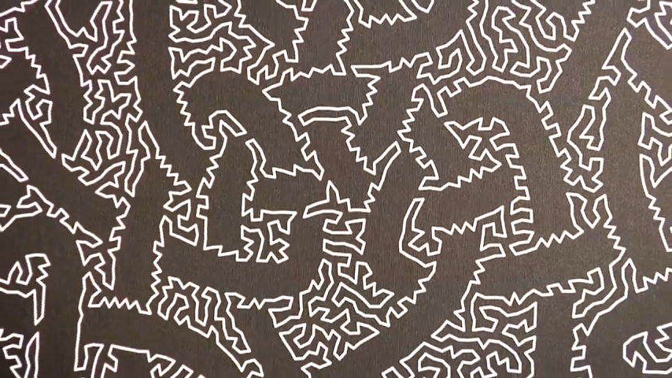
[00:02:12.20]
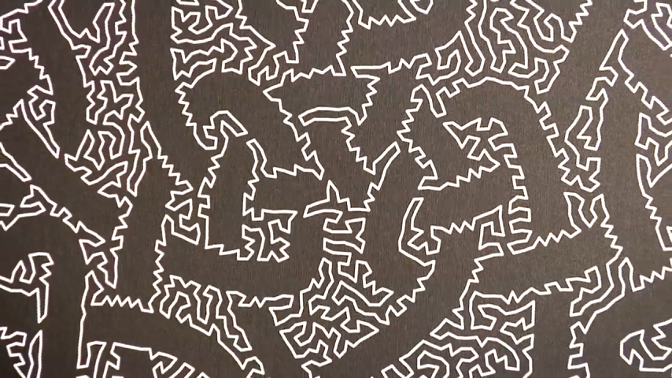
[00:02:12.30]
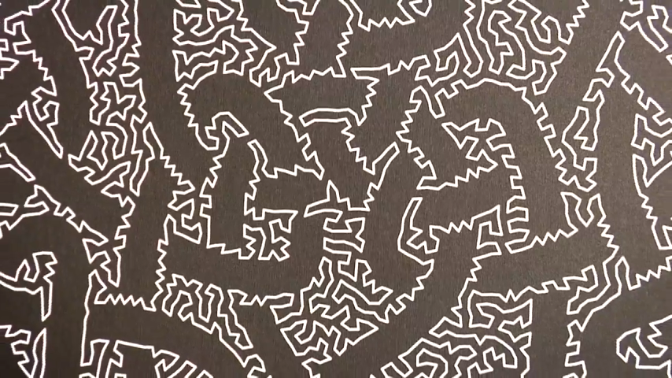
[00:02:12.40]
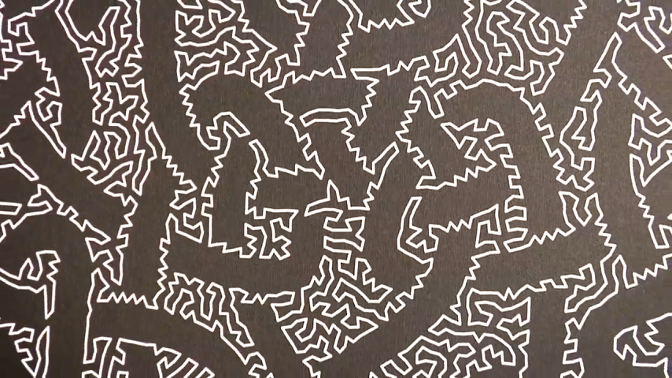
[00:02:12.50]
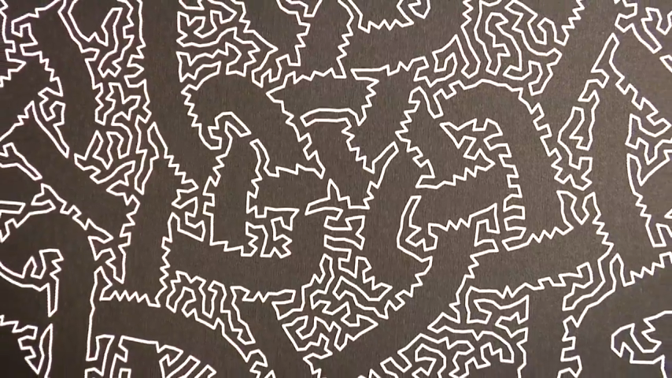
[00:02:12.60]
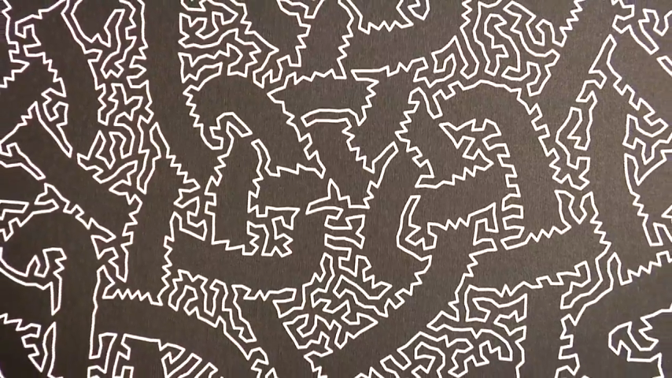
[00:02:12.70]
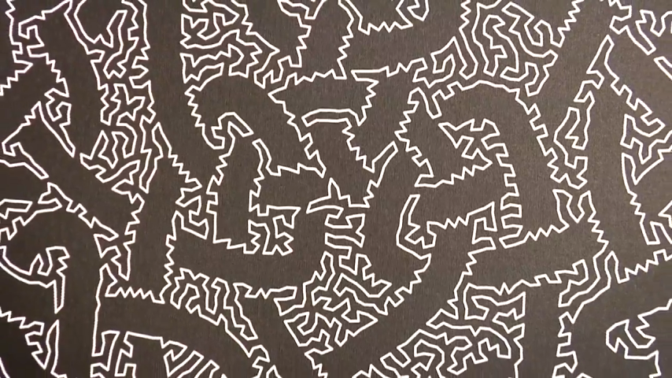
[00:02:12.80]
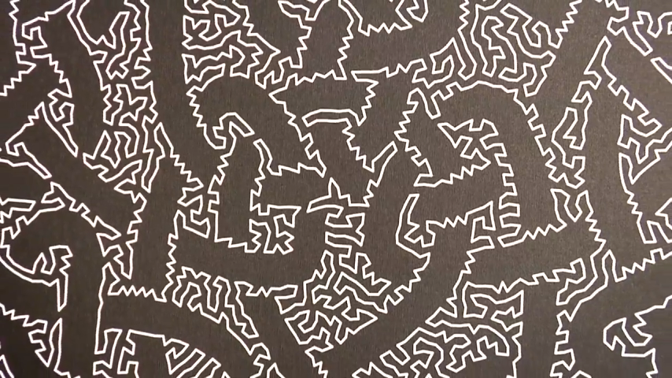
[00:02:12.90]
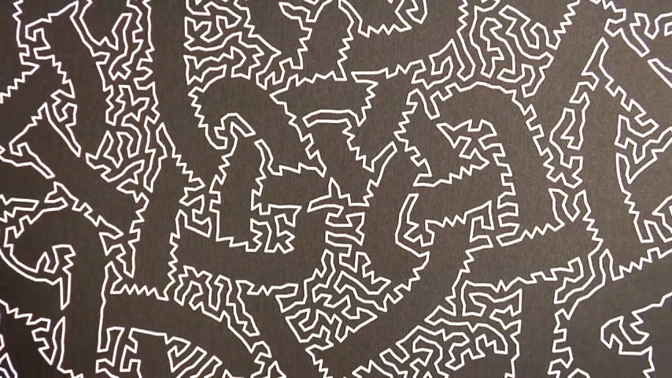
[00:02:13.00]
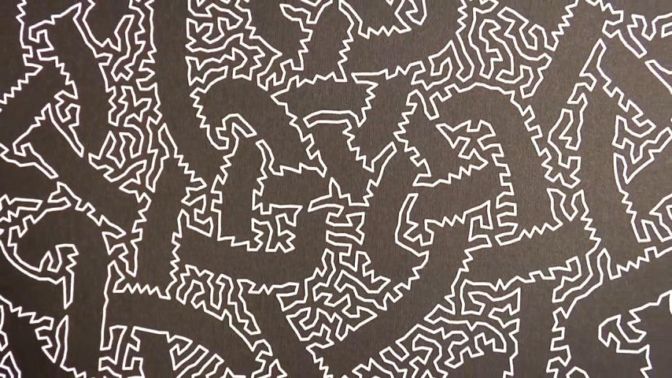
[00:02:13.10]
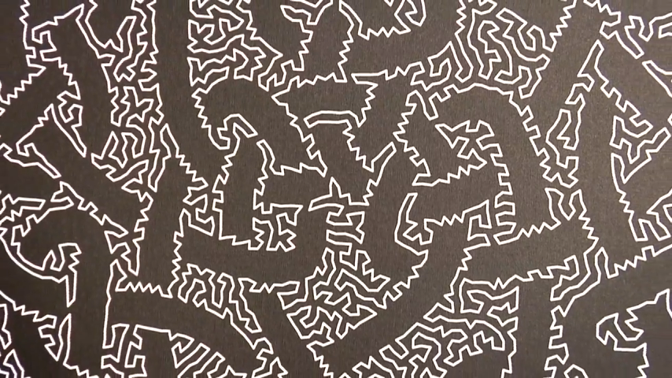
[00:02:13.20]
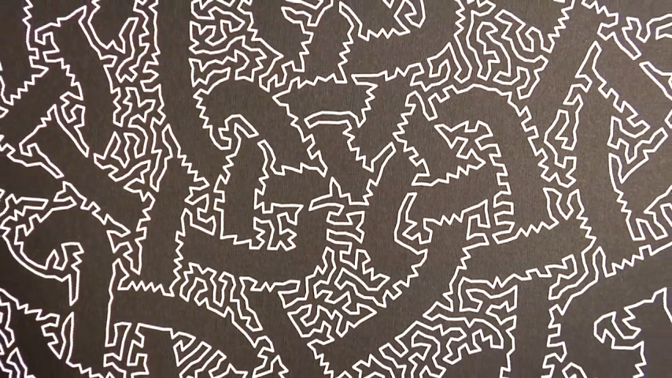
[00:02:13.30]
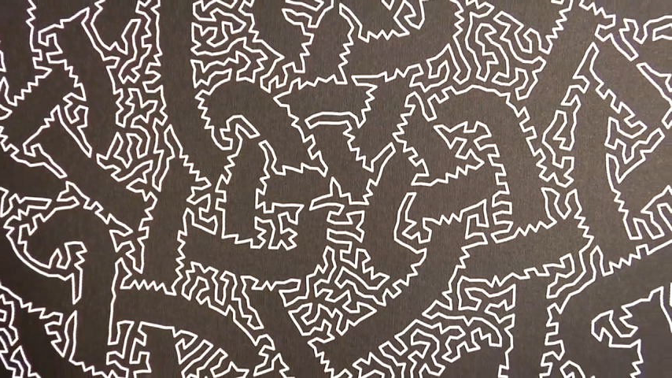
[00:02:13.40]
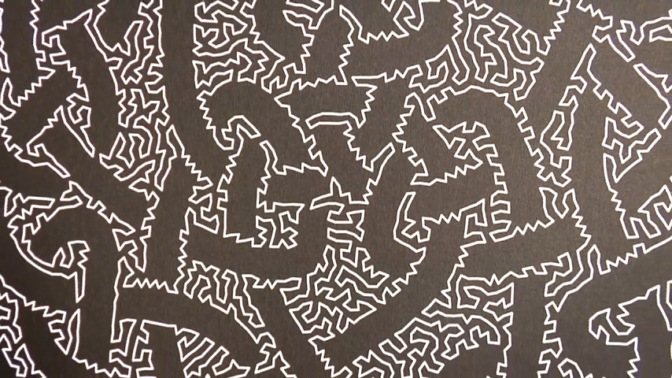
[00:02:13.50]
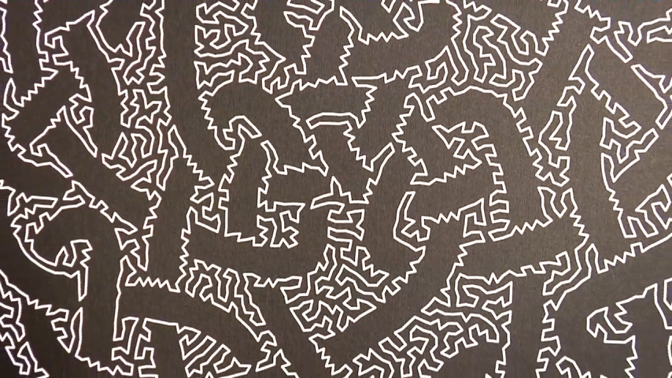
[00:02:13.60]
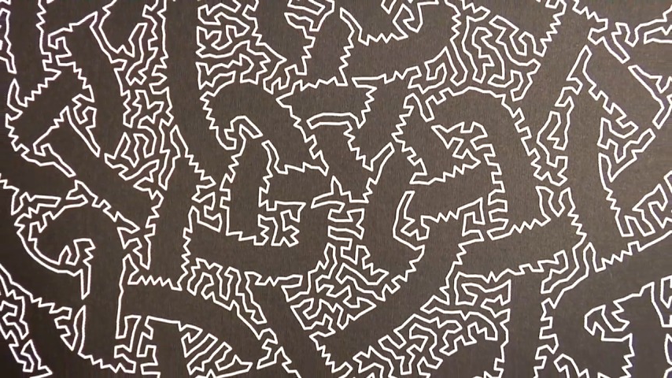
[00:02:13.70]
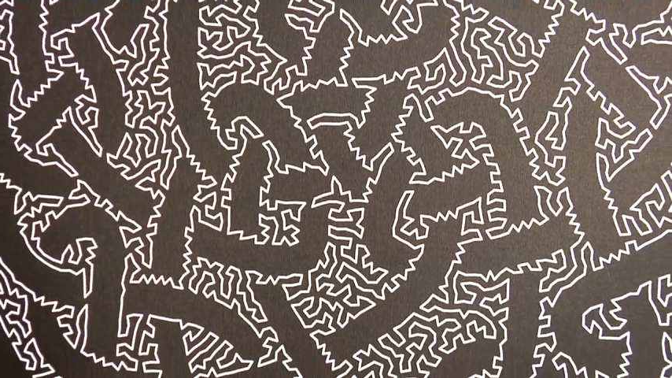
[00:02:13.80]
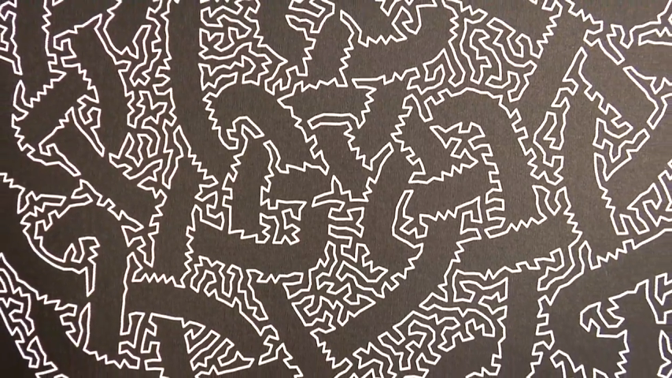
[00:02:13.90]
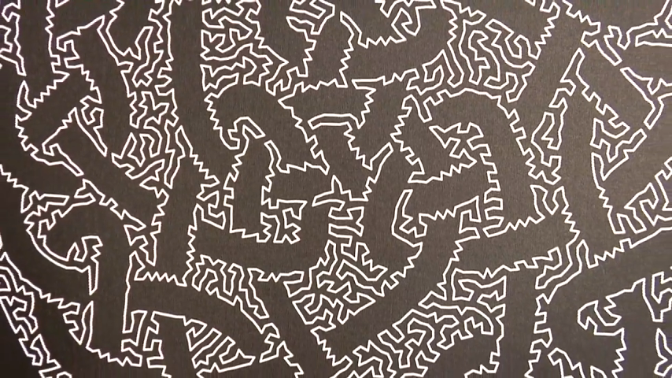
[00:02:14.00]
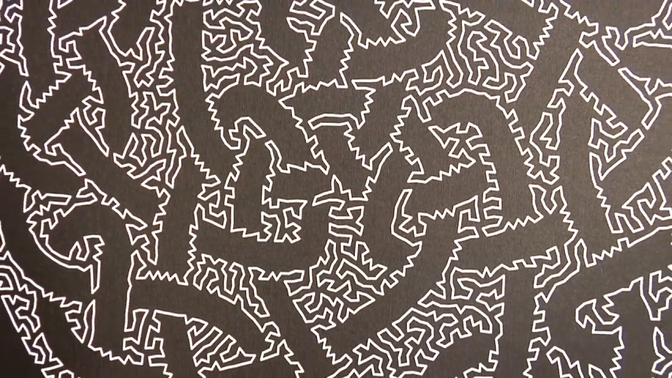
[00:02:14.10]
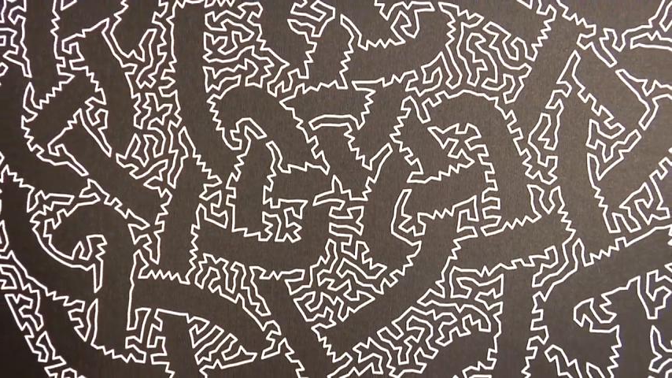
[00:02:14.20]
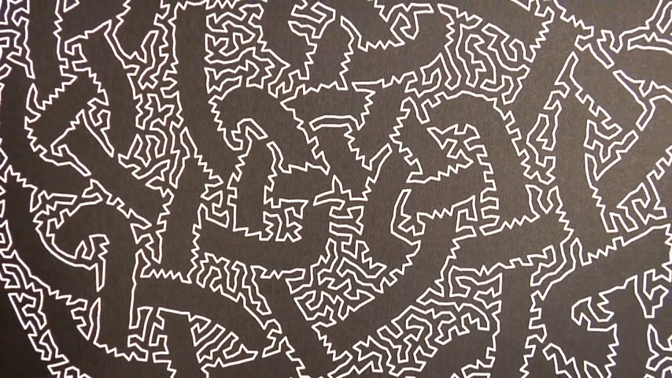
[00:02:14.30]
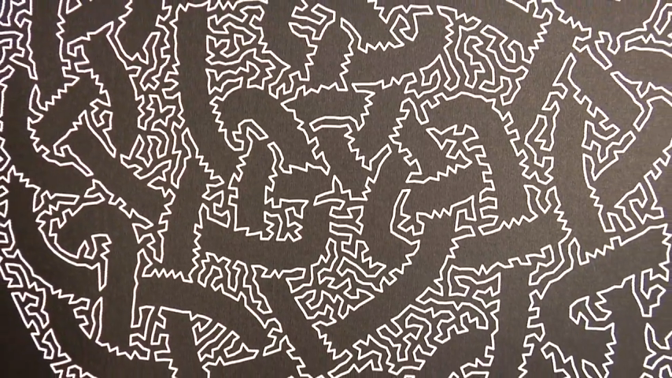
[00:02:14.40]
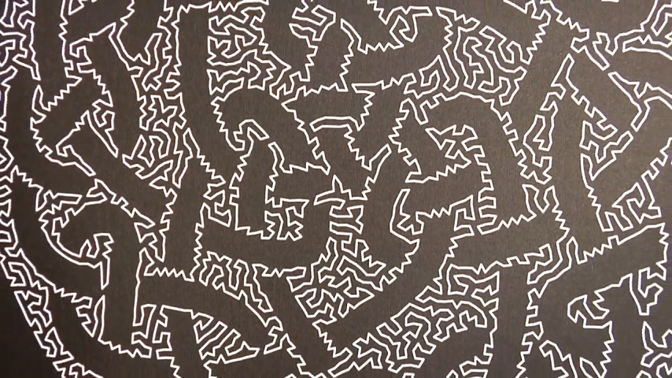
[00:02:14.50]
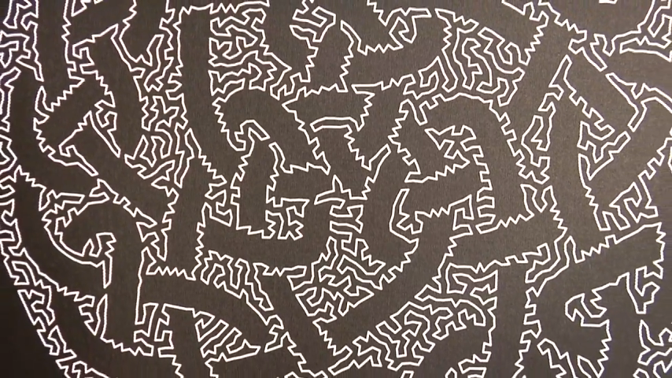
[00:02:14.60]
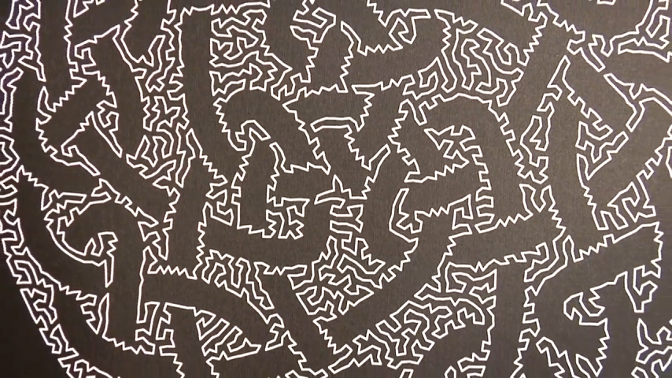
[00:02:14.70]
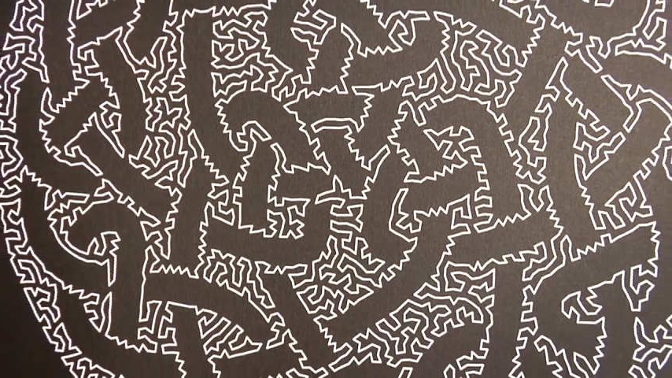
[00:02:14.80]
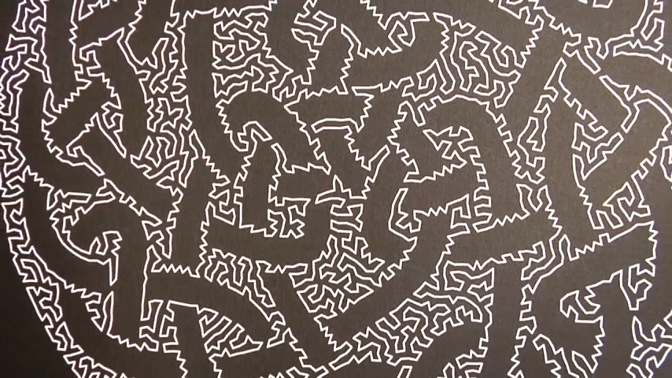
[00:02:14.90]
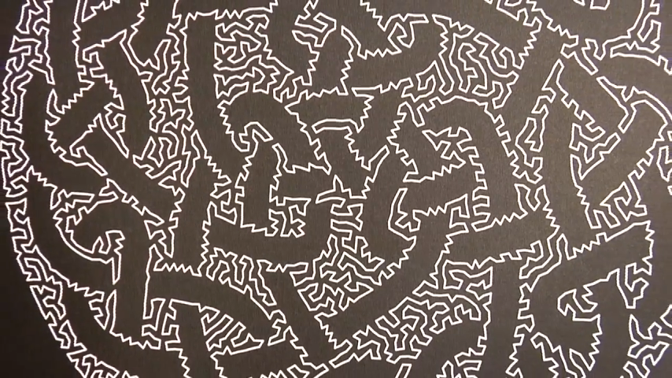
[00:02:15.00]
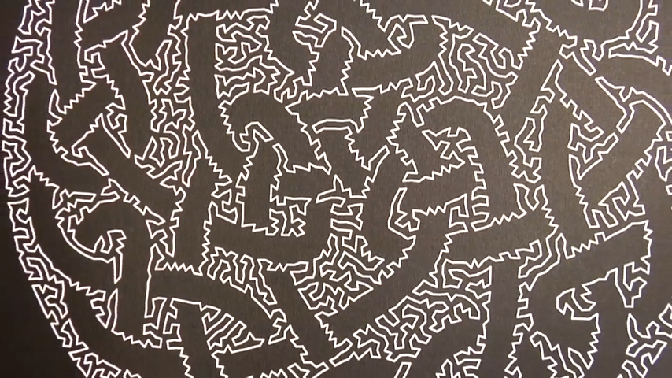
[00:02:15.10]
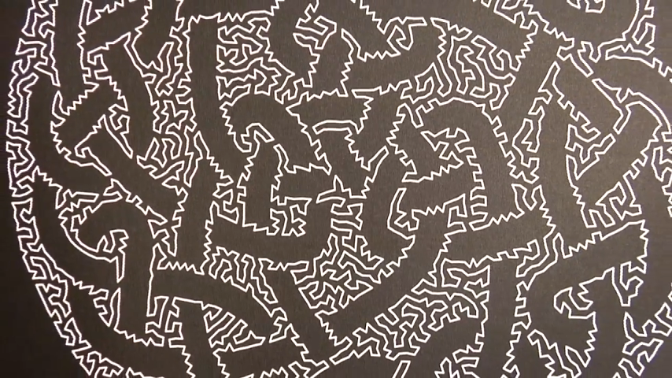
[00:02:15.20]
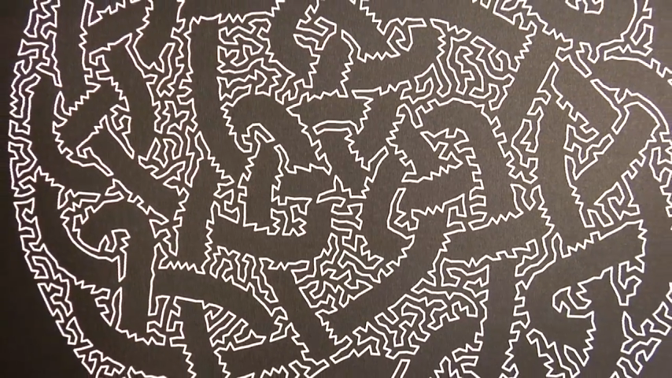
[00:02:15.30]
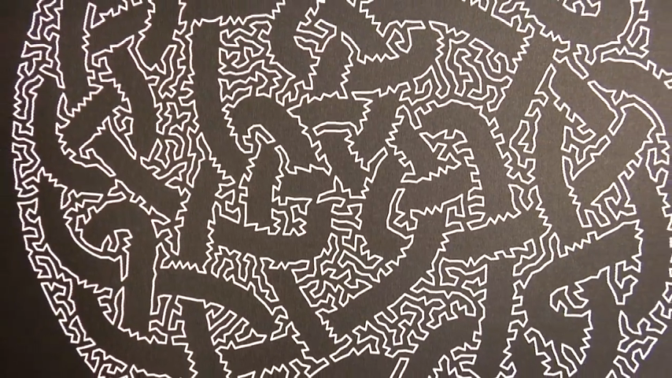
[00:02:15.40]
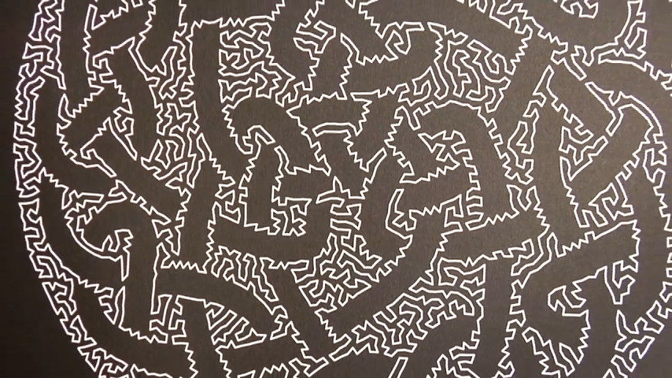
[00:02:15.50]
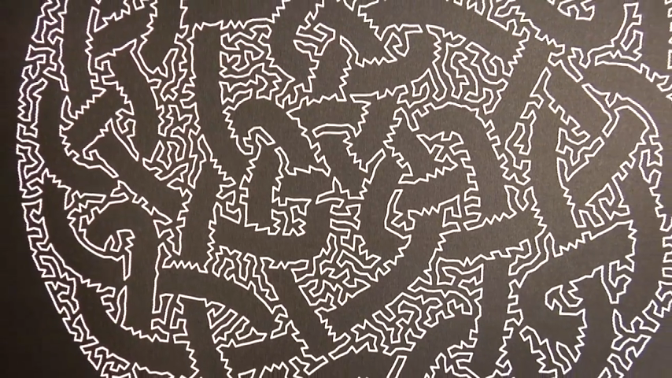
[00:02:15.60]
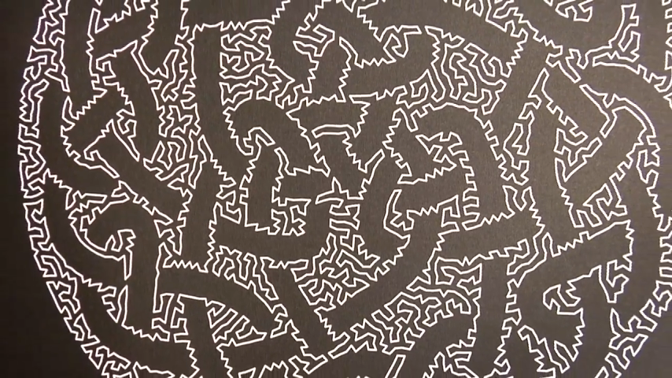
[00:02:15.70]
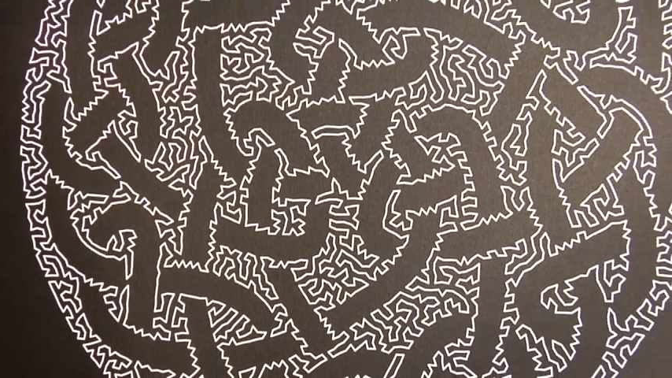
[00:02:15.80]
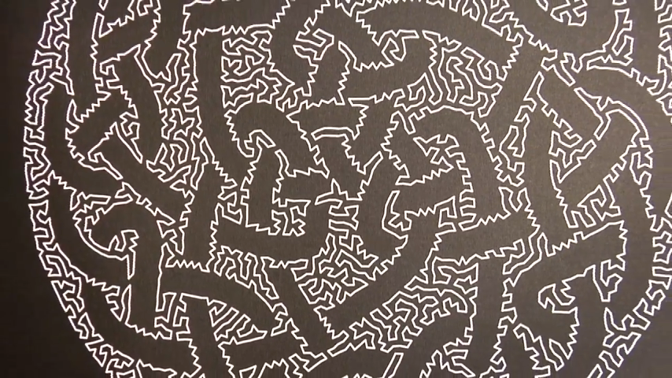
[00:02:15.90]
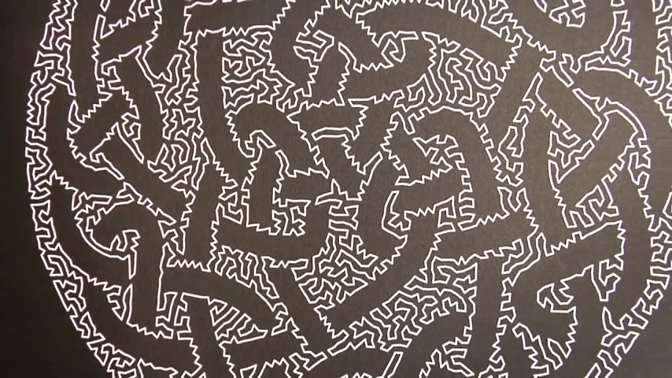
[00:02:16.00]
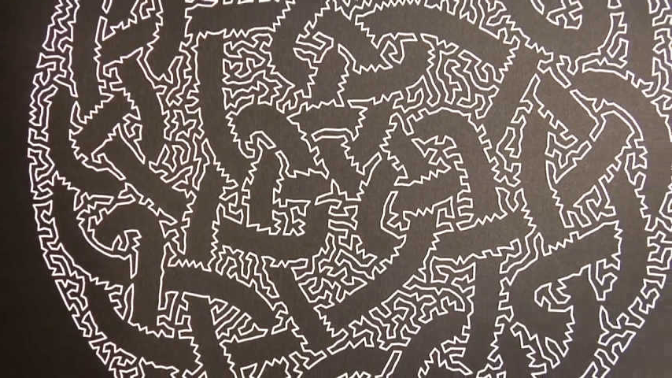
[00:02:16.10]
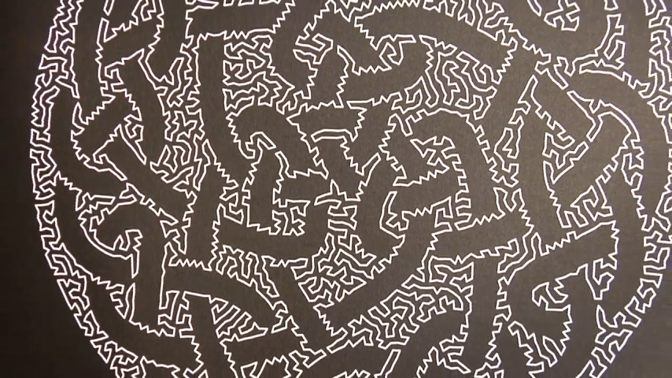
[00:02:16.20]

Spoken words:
[unreadable: no face in view]